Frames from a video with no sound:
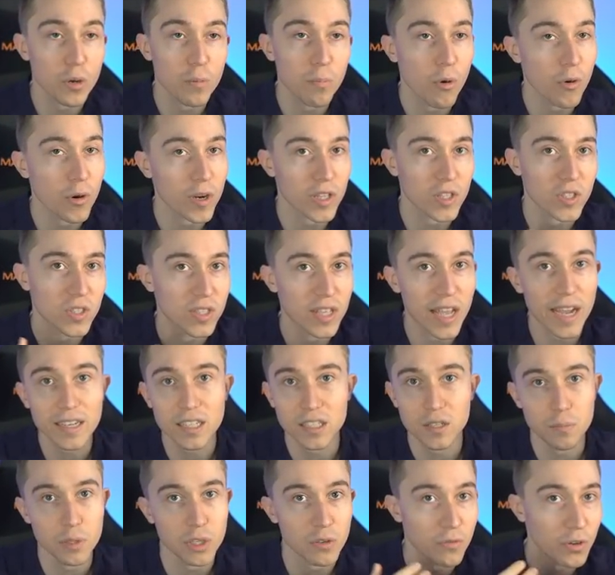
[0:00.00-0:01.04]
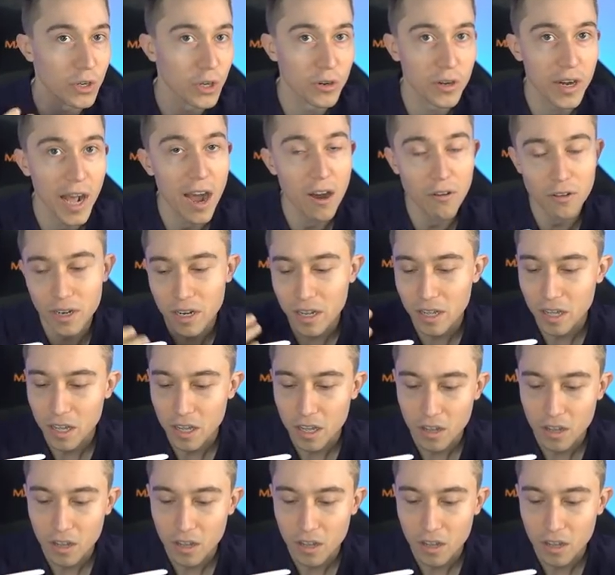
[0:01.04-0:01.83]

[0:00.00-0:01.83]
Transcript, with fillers: your opponent's deck to be figured out,